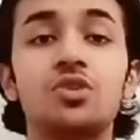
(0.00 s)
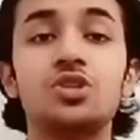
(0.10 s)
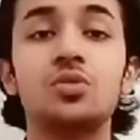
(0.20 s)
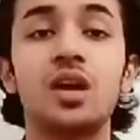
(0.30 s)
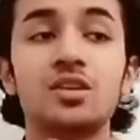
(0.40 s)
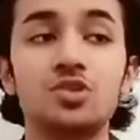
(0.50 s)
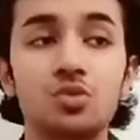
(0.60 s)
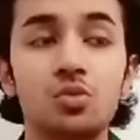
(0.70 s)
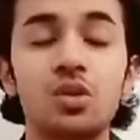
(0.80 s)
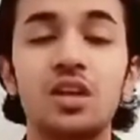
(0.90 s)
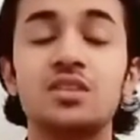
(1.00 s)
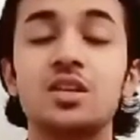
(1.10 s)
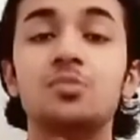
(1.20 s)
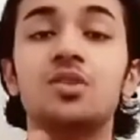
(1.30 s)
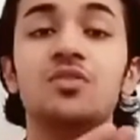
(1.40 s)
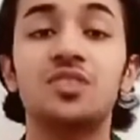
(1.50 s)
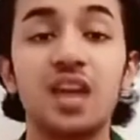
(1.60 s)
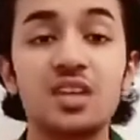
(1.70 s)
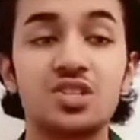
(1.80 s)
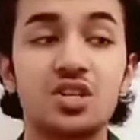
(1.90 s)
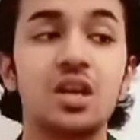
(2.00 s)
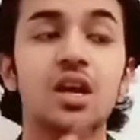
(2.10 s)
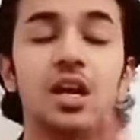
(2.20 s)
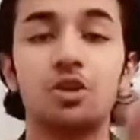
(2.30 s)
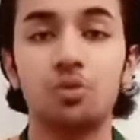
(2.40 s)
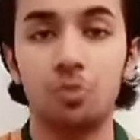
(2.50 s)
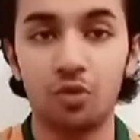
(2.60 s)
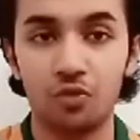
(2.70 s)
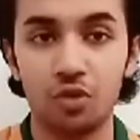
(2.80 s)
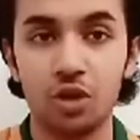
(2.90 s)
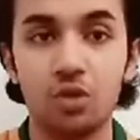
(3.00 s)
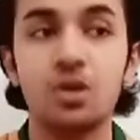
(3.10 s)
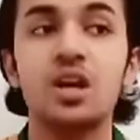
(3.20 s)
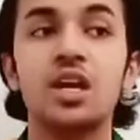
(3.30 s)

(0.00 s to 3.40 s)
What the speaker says: which you had shown in terms of sketch in your portfolio.